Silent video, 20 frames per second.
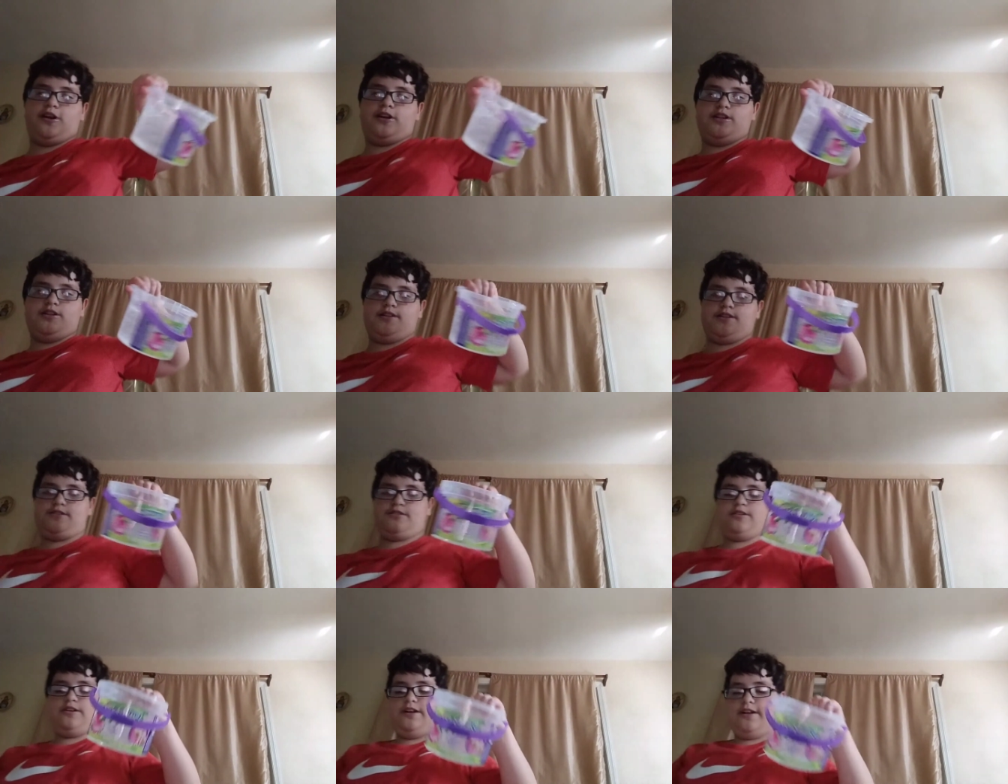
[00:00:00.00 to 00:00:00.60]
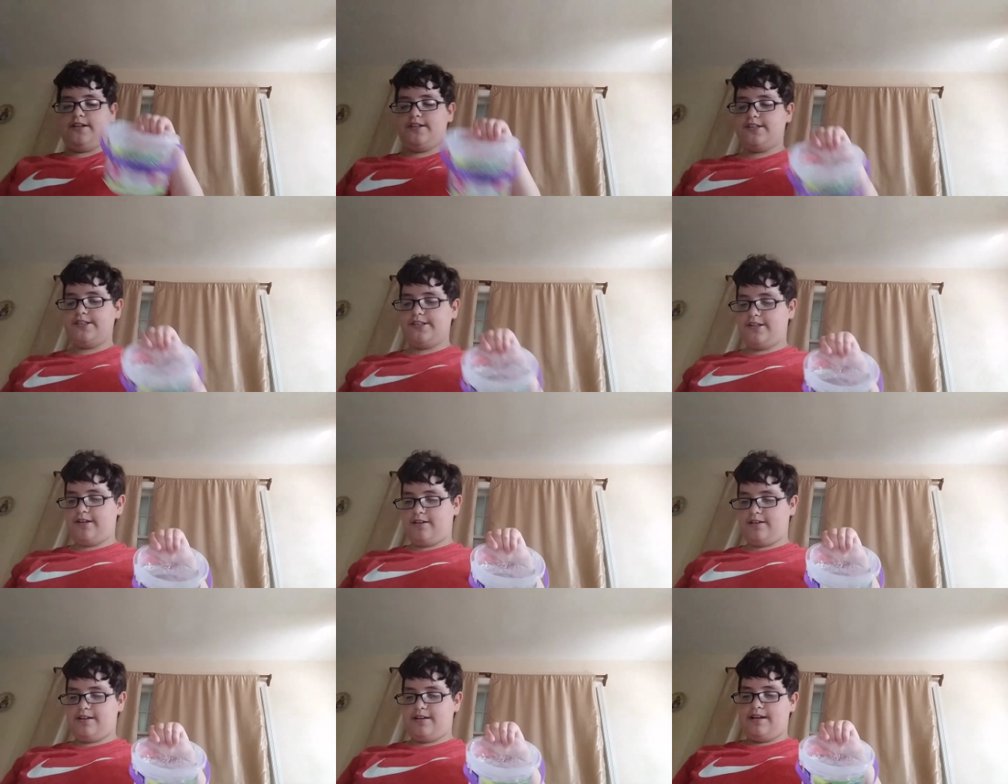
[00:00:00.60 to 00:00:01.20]
So, and
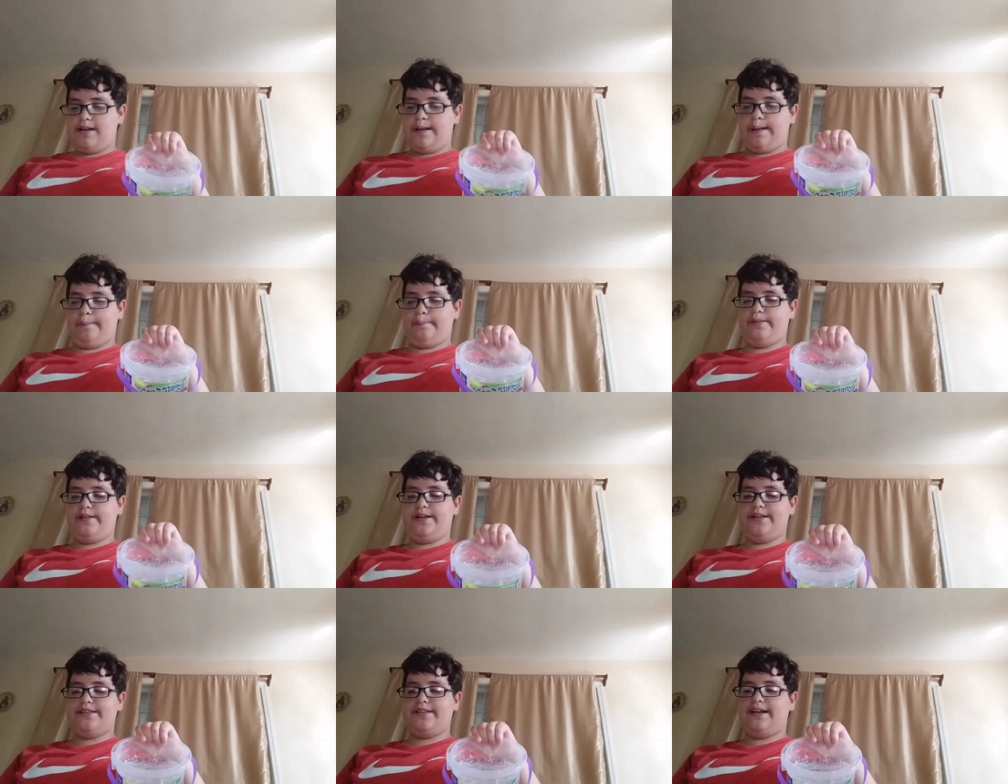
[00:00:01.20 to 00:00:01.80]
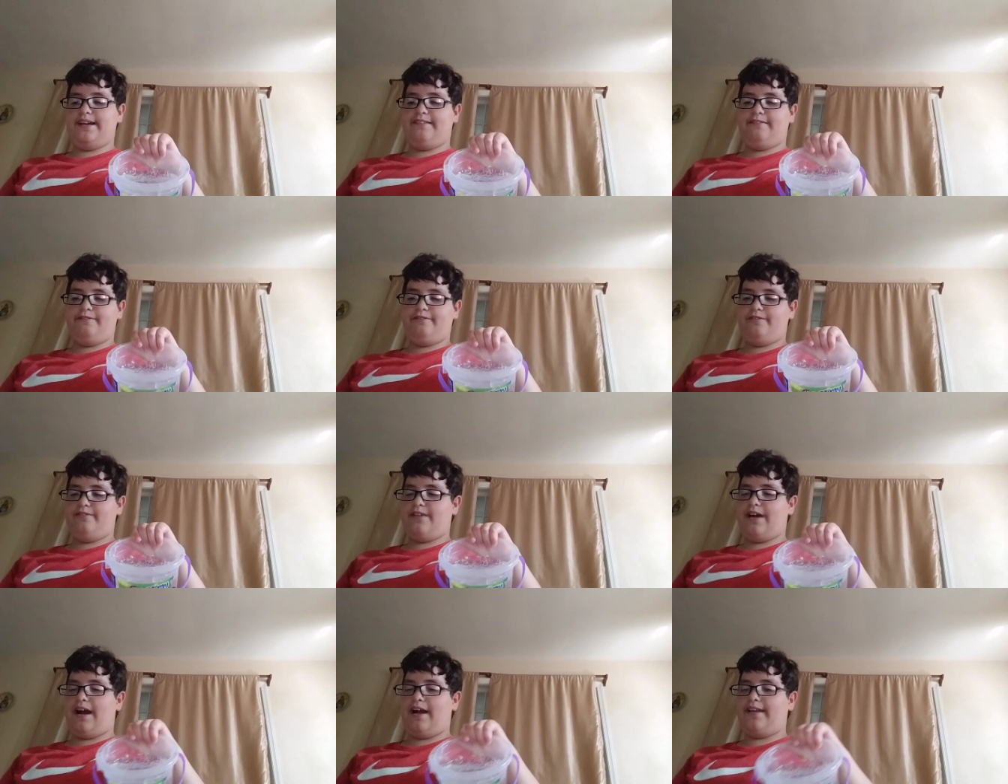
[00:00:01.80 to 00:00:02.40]
plus I didn't
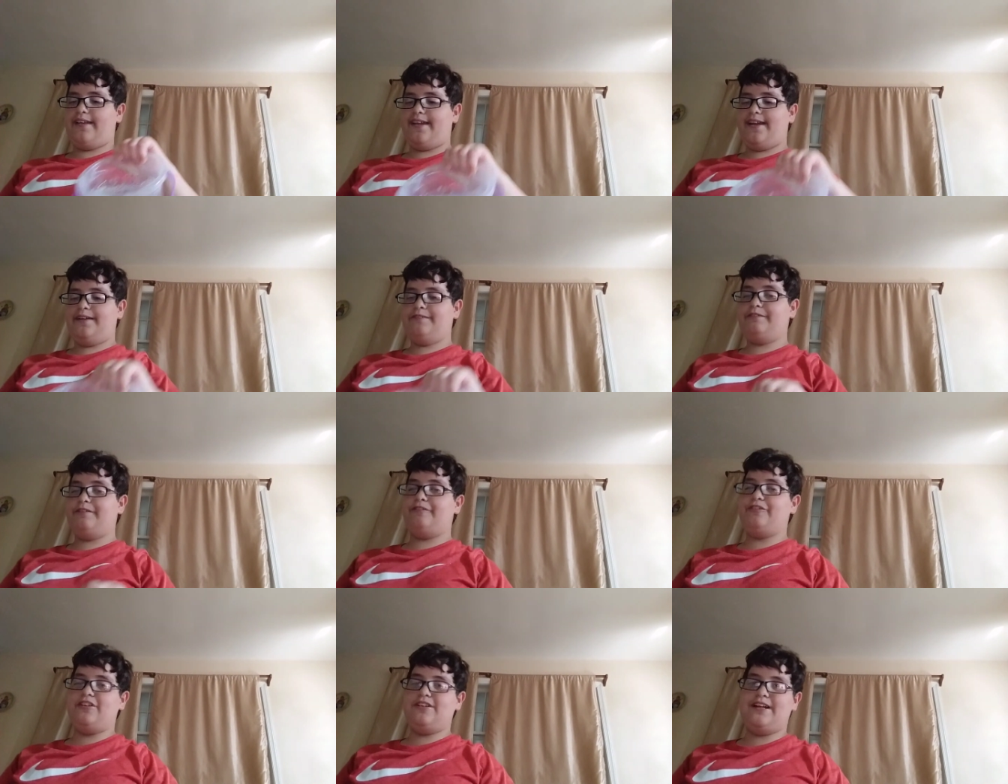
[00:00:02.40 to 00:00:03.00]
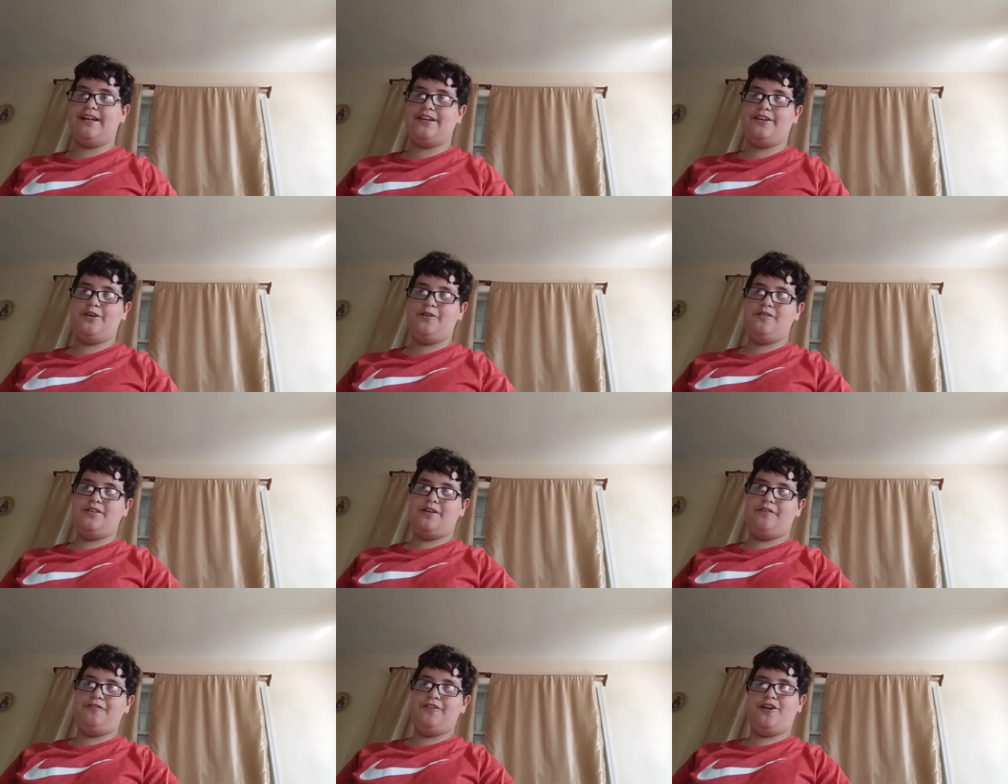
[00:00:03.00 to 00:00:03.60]
even feel like doing a video,
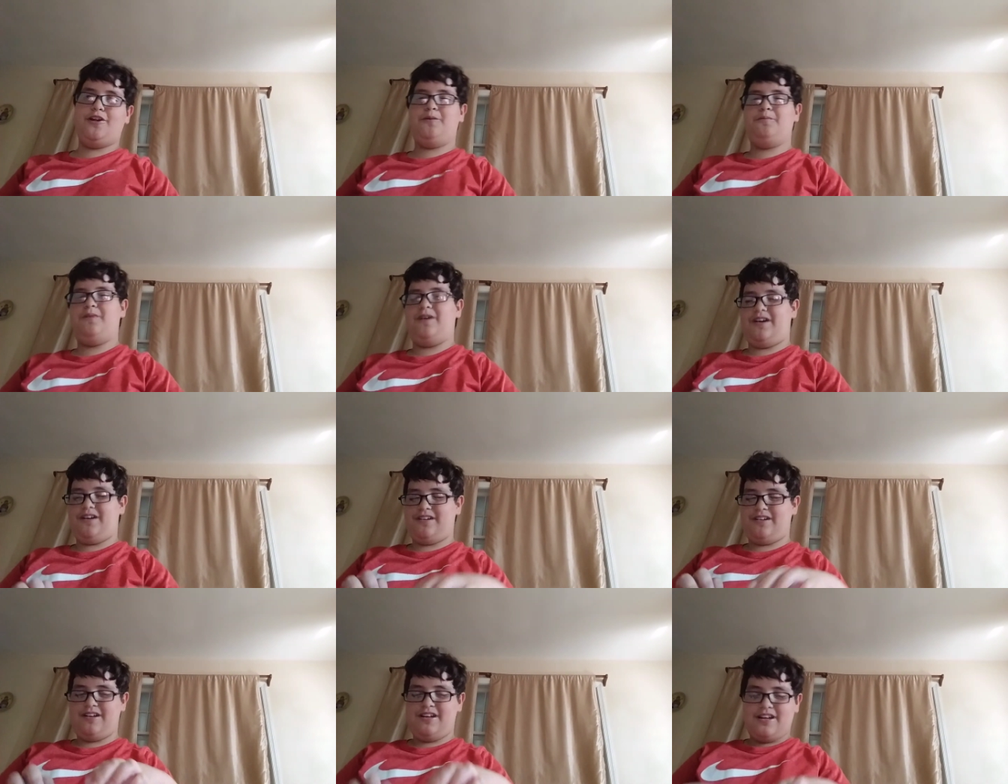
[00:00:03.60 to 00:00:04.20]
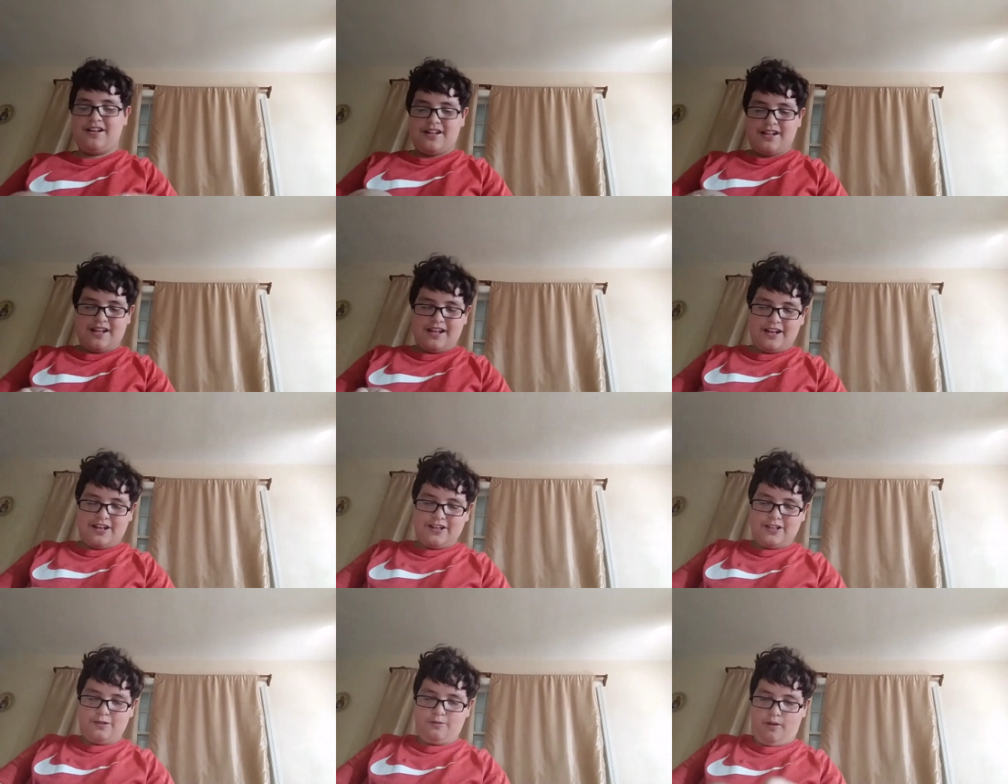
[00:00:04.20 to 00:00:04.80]
but I just wanted
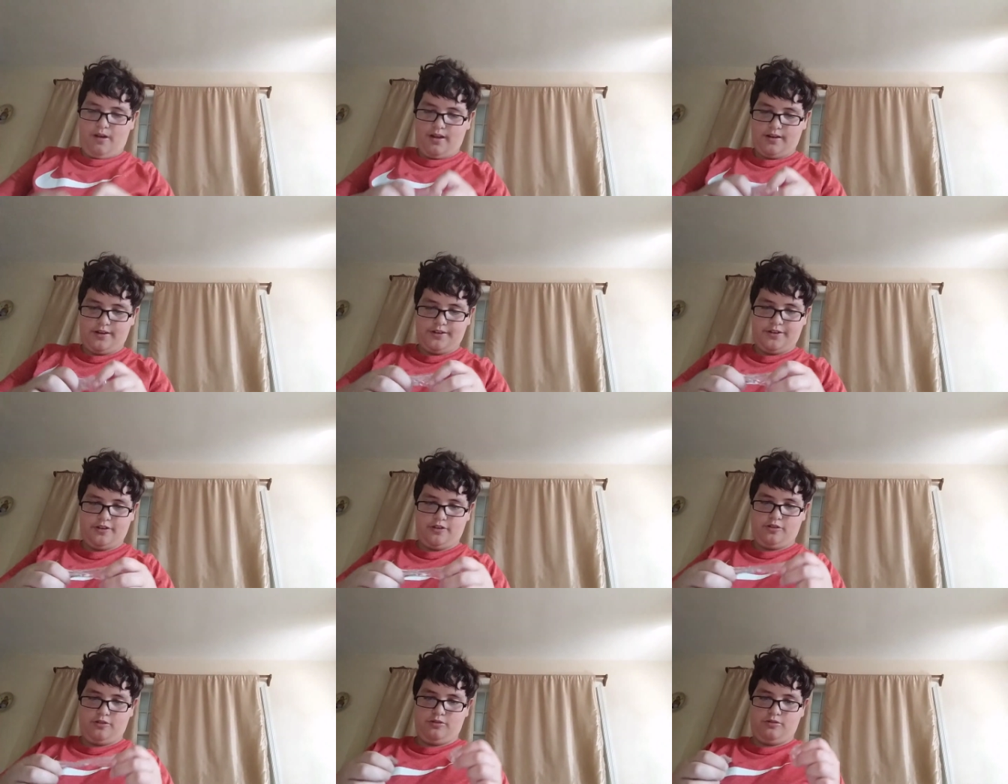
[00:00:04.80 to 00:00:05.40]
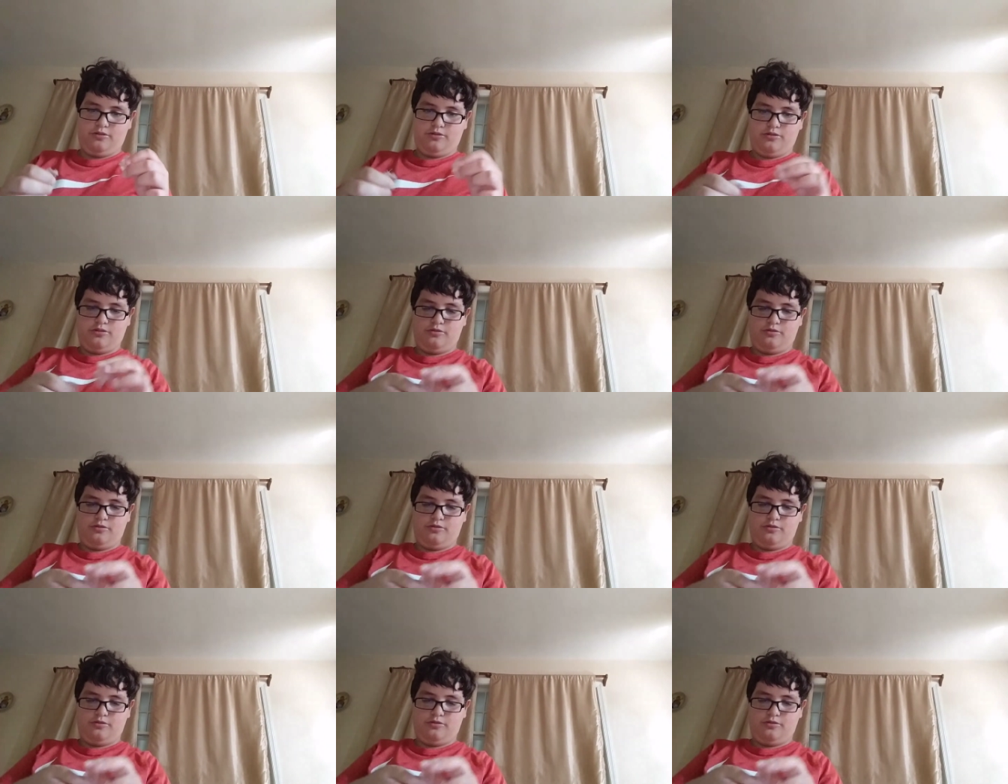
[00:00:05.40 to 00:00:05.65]
to. Why not?